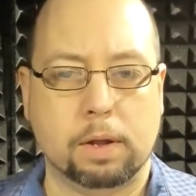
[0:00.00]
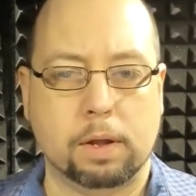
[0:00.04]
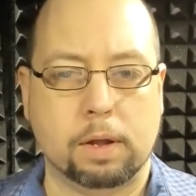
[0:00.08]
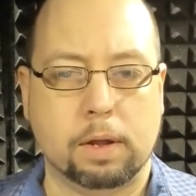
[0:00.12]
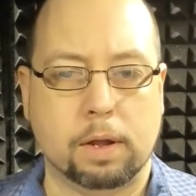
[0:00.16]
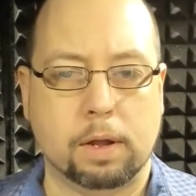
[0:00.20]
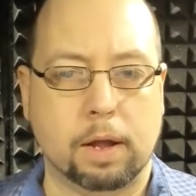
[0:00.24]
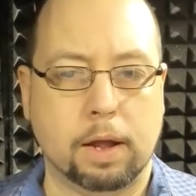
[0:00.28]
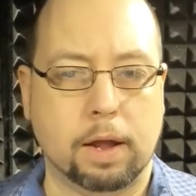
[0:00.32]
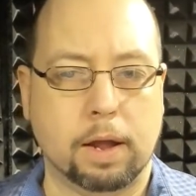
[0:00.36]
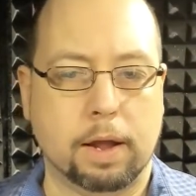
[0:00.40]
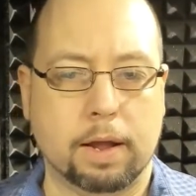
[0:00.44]

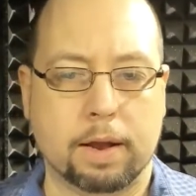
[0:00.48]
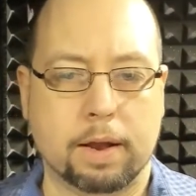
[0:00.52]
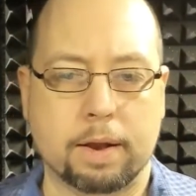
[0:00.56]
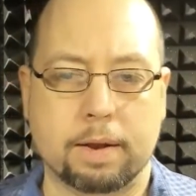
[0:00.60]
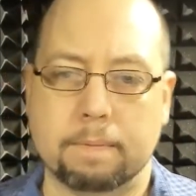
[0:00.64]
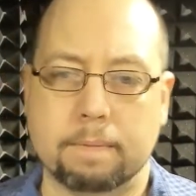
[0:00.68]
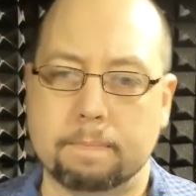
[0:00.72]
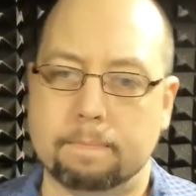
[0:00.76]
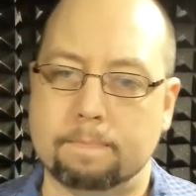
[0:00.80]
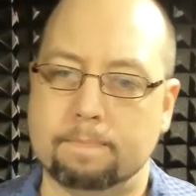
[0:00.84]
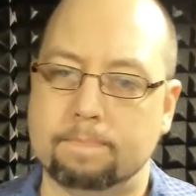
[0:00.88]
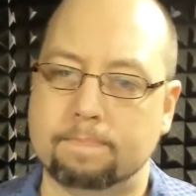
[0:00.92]

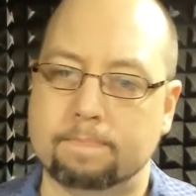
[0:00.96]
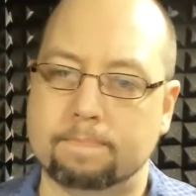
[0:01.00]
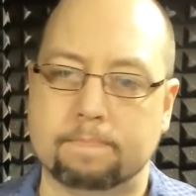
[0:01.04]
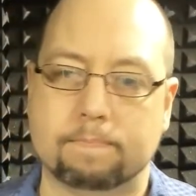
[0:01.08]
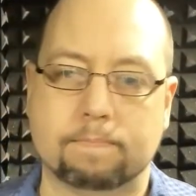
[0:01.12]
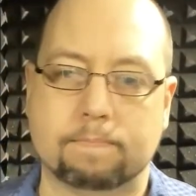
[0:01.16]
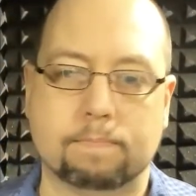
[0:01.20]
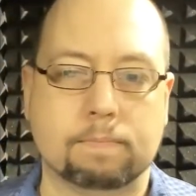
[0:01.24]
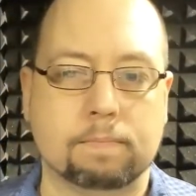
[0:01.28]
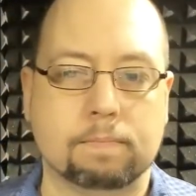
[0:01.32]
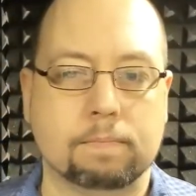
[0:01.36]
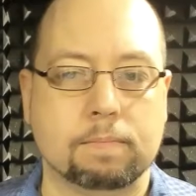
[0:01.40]
And
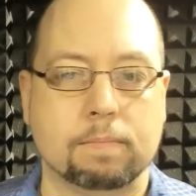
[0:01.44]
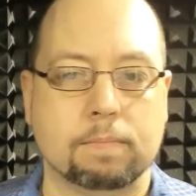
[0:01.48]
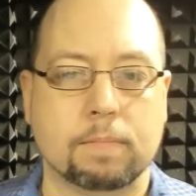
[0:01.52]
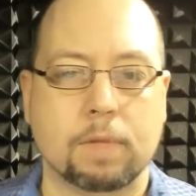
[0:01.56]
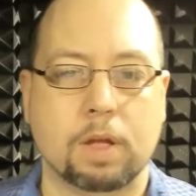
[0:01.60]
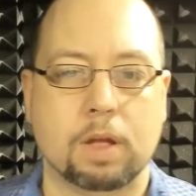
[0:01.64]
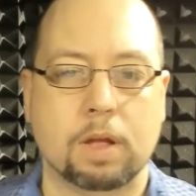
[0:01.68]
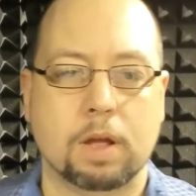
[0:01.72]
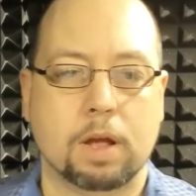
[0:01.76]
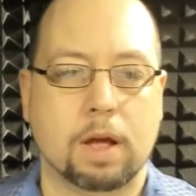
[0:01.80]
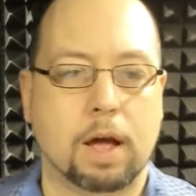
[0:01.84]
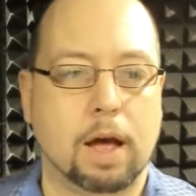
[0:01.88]

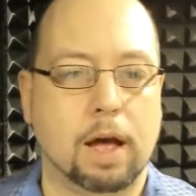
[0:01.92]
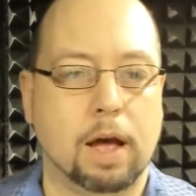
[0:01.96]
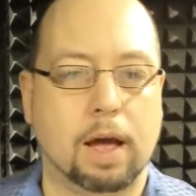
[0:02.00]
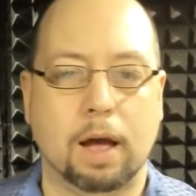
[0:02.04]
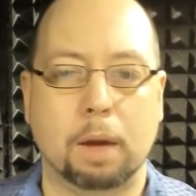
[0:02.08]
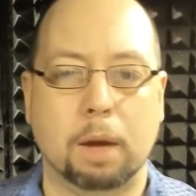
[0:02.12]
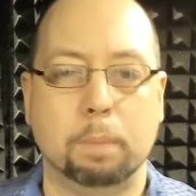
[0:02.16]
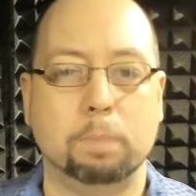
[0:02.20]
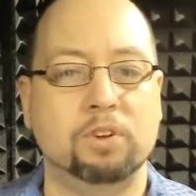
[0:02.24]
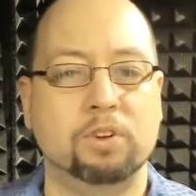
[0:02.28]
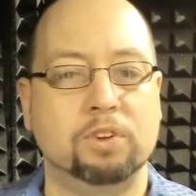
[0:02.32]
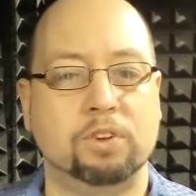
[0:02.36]

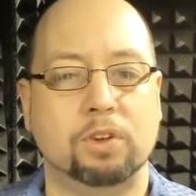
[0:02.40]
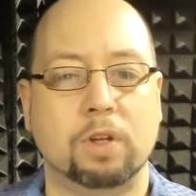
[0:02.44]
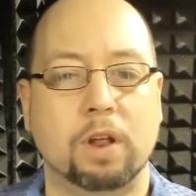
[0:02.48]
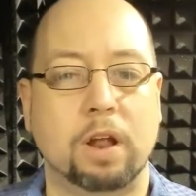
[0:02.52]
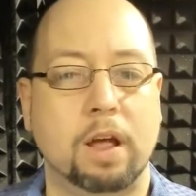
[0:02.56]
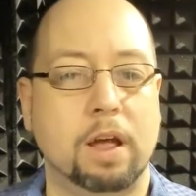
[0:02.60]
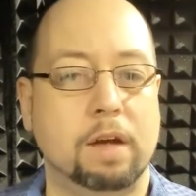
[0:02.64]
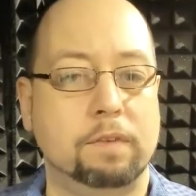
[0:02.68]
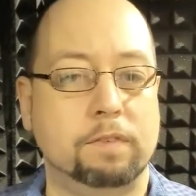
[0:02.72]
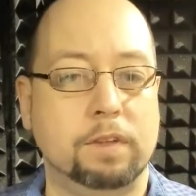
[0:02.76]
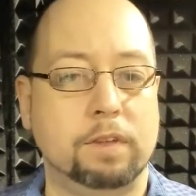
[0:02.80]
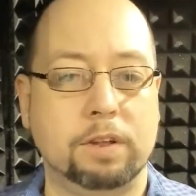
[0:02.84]
I'm just going to
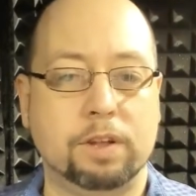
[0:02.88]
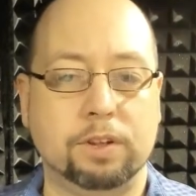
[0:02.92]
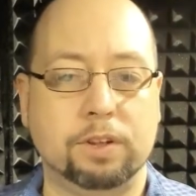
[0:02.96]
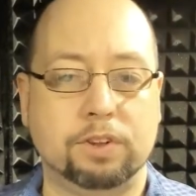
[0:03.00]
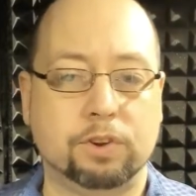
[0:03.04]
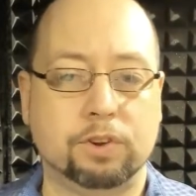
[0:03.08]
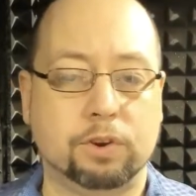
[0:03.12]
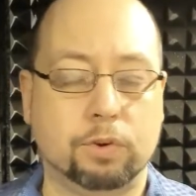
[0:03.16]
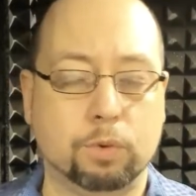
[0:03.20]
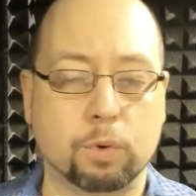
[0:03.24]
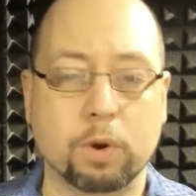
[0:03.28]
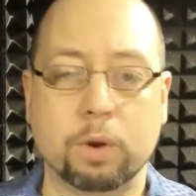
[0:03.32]
have to
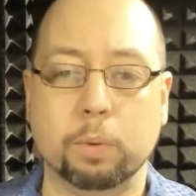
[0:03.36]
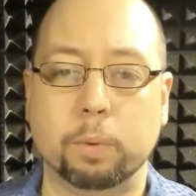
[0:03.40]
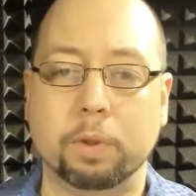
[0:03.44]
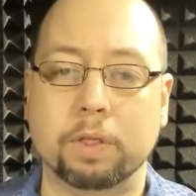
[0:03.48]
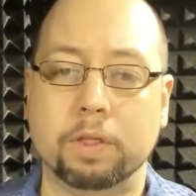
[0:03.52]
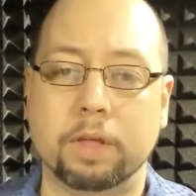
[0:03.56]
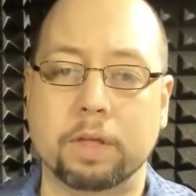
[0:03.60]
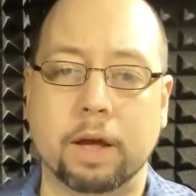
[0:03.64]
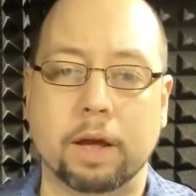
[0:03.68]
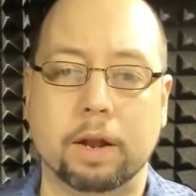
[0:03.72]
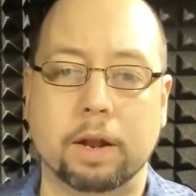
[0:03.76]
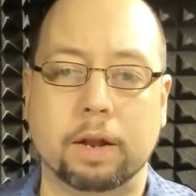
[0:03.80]
disagree with
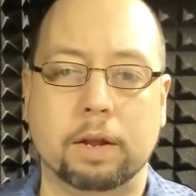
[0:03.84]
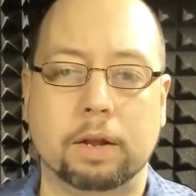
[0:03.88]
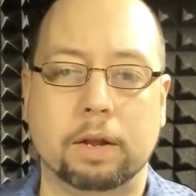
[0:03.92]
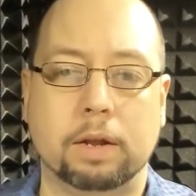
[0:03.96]
that.